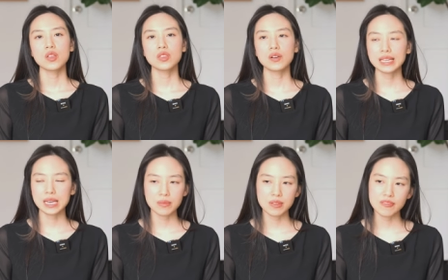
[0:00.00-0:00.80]
though it
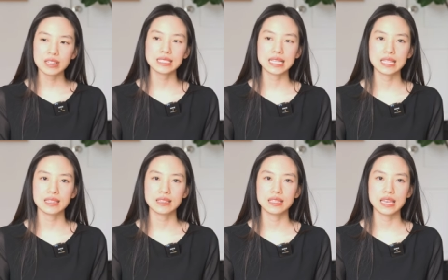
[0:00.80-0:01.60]
can be fixed
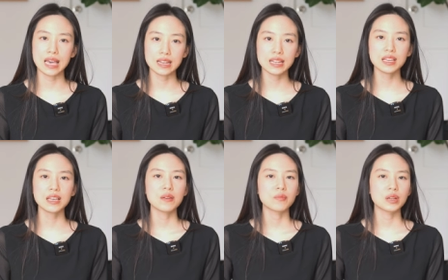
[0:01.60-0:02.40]
in the editing,
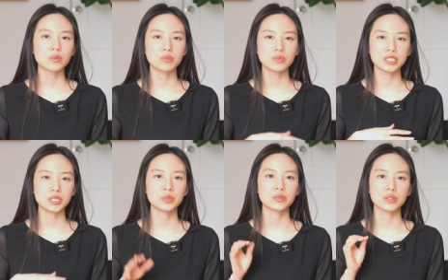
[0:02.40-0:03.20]
but it will
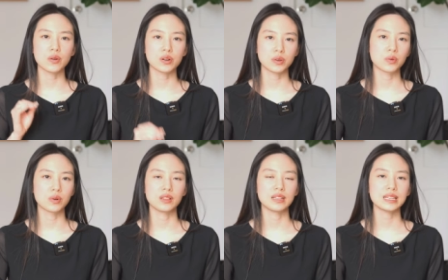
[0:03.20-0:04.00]
reduce the audio
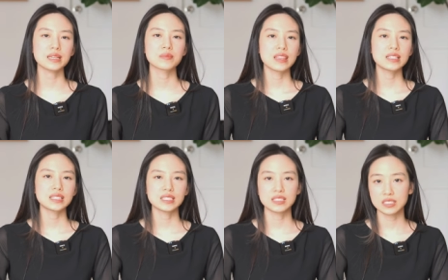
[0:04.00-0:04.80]
quality.
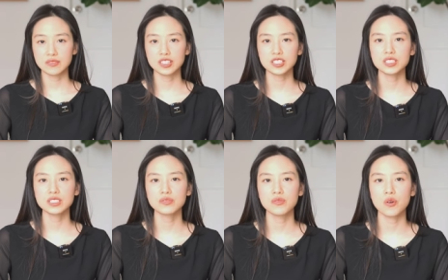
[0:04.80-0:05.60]
This is
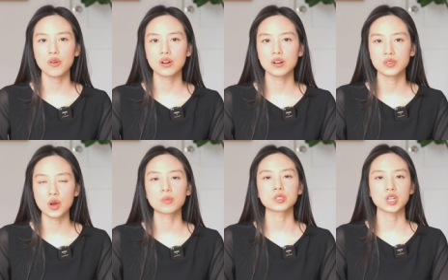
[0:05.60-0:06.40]
sufficient for a normal